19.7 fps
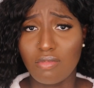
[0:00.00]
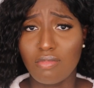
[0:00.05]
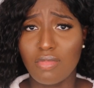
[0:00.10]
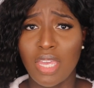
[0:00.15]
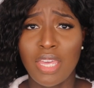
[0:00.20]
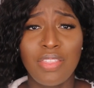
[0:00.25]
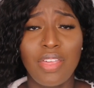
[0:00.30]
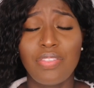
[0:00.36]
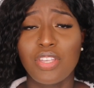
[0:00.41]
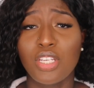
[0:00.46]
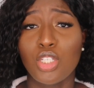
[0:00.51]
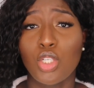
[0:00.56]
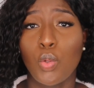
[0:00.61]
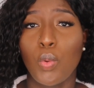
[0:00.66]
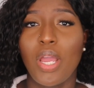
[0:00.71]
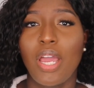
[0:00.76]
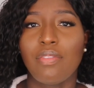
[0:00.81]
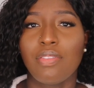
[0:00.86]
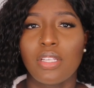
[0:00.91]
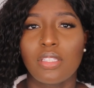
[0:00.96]
and that they
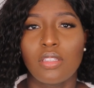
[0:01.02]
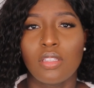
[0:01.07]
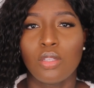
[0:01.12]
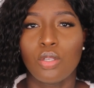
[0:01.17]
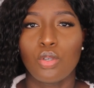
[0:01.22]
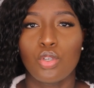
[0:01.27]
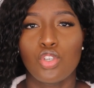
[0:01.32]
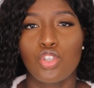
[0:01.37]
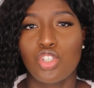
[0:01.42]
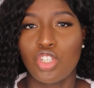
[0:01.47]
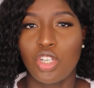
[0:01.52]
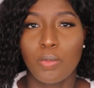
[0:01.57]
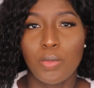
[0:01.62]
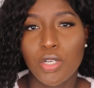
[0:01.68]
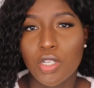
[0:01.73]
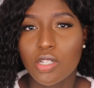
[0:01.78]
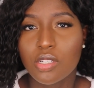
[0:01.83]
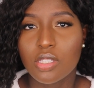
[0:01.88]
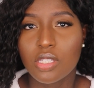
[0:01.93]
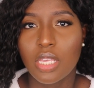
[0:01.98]
don't have like the little
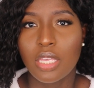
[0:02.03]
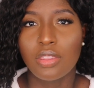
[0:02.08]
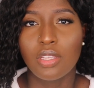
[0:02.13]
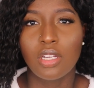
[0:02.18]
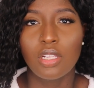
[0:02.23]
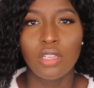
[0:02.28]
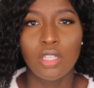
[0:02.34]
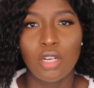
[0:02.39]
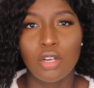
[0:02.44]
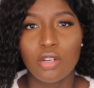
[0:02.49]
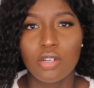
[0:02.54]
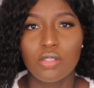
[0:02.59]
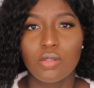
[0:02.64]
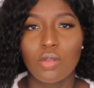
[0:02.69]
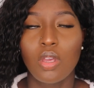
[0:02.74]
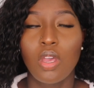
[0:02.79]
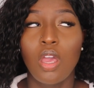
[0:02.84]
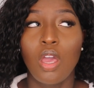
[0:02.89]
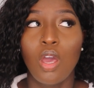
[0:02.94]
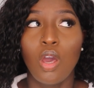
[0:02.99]
shimmers and the glitters,
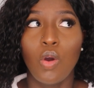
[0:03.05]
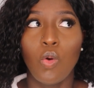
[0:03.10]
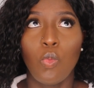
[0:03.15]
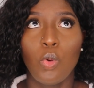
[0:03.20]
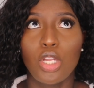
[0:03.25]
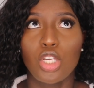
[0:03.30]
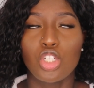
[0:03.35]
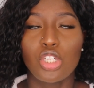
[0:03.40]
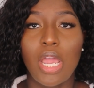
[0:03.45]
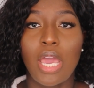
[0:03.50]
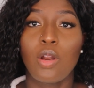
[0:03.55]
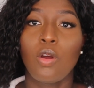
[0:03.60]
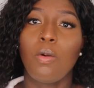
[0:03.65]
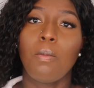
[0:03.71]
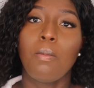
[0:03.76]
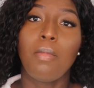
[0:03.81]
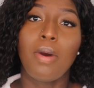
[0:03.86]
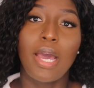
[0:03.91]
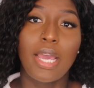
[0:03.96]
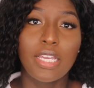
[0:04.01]
which I
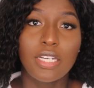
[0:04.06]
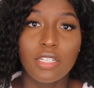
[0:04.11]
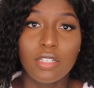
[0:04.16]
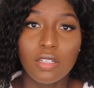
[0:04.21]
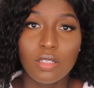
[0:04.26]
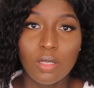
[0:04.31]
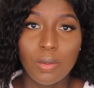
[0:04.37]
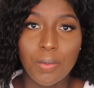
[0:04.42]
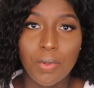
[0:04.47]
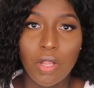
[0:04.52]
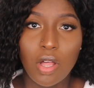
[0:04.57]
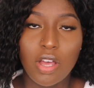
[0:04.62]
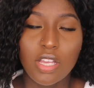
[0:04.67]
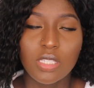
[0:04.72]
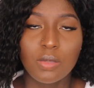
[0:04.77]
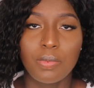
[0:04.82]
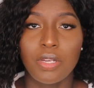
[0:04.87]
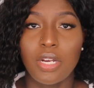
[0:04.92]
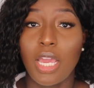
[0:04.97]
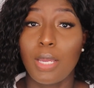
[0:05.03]
don't mind in a lip
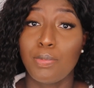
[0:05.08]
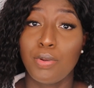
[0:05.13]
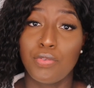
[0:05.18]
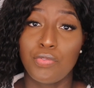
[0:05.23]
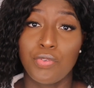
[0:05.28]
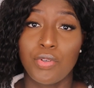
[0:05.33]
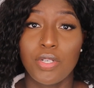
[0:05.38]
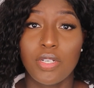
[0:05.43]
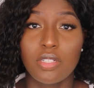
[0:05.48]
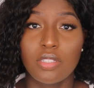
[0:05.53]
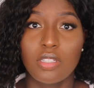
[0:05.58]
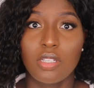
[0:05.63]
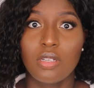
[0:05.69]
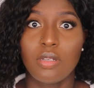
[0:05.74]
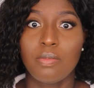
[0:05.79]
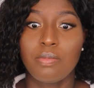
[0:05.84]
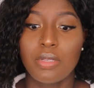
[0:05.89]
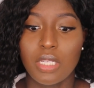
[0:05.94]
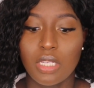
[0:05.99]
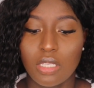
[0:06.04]
gloss, but I prefer it to
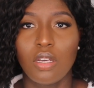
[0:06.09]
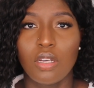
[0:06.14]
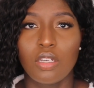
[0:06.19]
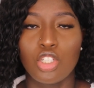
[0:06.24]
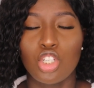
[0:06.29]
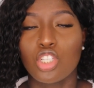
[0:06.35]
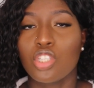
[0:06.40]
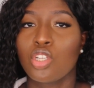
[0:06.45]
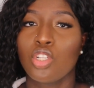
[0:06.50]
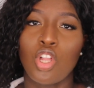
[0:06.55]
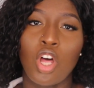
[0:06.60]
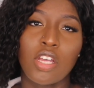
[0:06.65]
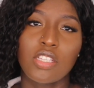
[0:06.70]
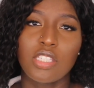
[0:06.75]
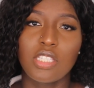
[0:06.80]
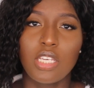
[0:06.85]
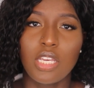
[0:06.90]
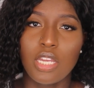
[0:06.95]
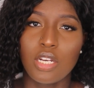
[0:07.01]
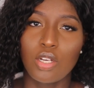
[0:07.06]
be just
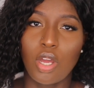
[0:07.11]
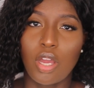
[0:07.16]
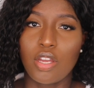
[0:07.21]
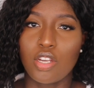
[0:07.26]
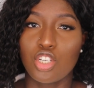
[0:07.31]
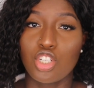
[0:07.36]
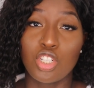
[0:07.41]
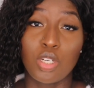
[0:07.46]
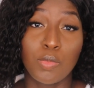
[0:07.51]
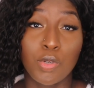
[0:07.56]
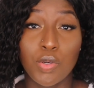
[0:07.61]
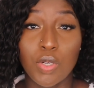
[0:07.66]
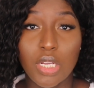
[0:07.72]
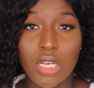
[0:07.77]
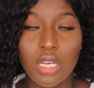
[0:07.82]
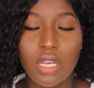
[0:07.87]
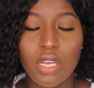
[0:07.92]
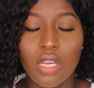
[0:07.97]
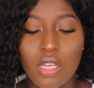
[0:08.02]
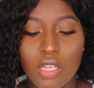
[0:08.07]
glossy and not
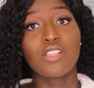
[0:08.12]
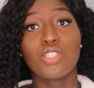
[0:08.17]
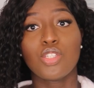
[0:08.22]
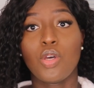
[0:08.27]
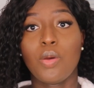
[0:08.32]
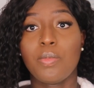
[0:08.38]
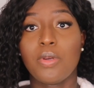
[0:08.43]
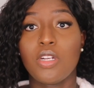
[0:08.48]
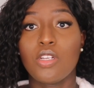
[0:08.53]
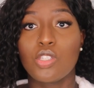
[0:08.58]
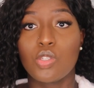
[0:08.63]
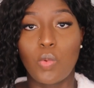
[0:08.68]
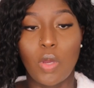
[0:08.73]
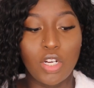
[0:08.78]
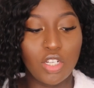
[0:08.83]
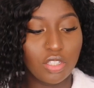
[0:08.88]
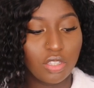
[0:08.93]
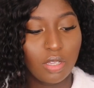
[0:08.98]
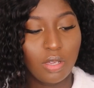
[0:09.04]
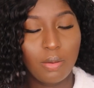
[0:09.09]
shimmery. So I'm gonna
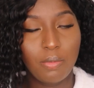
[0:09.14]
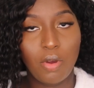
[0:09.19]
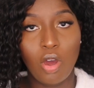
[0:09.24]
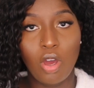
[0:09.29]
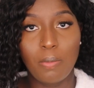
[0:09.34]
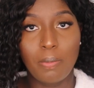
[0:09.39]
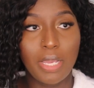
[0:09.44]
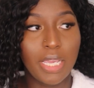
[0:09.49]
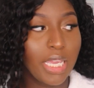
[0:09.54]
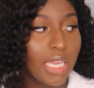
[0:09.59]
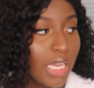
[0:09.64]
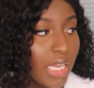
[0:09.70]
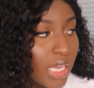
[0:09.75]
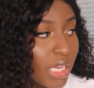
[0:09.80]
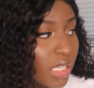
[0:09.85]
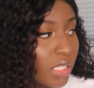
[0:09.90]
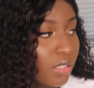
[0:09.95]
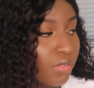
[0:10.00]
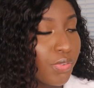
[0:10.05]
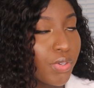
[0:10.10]
swatch them on my
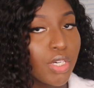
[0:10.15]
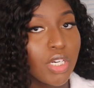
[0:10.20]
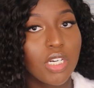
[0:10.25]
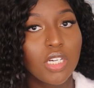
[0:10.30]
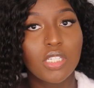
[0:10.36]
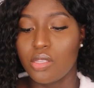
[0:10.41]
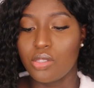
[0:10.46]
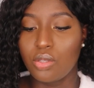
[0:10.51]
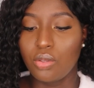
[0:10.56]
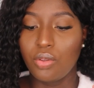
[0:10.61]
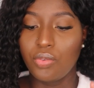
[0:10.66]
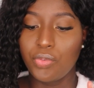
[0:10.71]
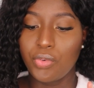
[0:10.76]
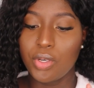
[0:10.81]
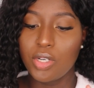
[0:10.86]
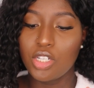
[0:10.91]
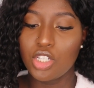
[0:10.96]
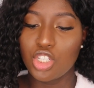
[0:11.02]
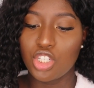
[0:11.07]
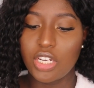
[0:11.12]
hands first. So the
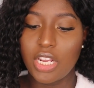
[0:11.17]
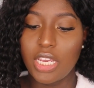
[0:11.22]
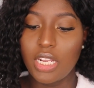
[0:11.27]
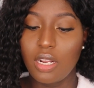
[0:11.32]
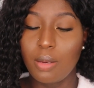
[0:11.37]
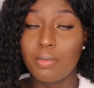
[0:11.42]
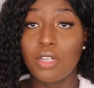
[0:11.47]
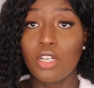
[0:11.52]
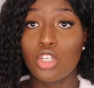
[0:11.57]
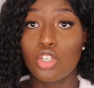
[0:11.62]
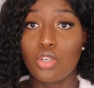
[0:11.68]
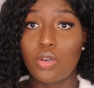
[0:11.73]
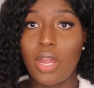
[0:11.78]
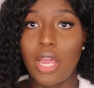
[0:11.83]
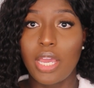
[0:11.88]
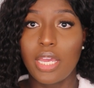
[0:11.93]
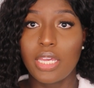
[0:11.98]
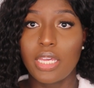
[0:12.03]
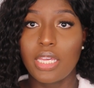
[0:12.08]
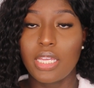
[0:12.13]
first shade I'm gonna
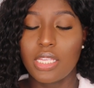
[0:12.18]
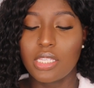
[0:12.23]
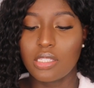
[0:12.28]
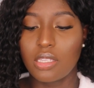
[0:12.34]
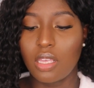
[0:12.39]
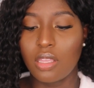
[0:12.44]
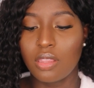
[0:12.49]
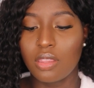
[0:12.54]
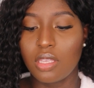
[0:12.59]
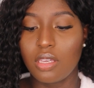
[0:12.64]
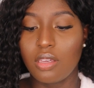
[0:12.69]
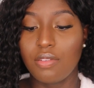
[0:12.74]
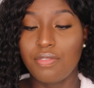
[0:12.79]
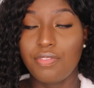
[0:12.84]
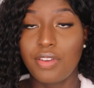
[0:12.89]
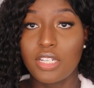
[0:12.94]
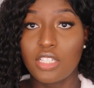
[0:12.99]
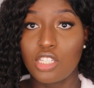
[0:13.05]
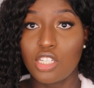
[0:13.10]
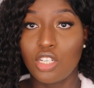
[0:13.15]
try is the
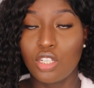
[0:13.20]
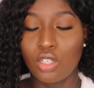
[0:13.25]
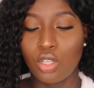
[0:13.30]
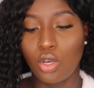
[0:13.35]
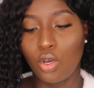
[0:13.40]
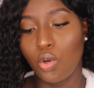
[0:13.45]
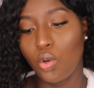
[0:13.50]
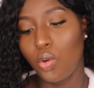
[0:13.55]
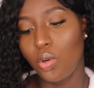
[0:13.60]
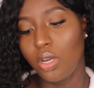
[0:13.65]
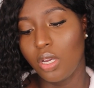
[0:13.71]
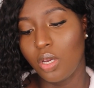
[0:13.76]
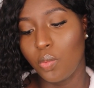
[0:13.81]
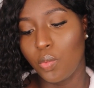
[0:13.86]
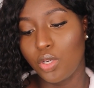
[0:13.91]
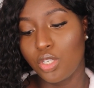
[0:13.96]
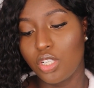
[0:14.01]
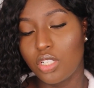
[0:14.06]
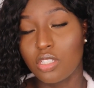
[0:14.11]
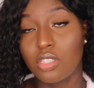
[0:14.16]
Fenty Glow,
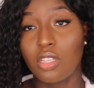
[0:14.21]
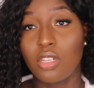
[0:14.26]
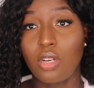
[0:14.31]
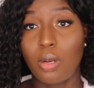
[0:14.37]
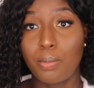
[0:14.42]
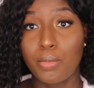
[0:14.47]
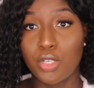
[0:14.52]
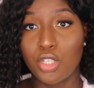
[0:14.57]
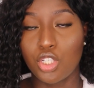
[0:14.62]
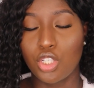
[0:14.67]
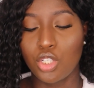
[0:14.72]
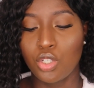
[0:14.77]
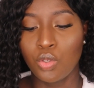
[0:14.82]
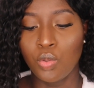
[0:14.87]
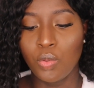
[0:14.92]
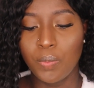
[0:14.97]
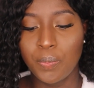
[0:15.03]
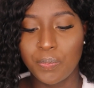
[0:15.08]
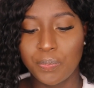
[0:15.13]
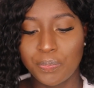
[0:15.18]
which is the number 2.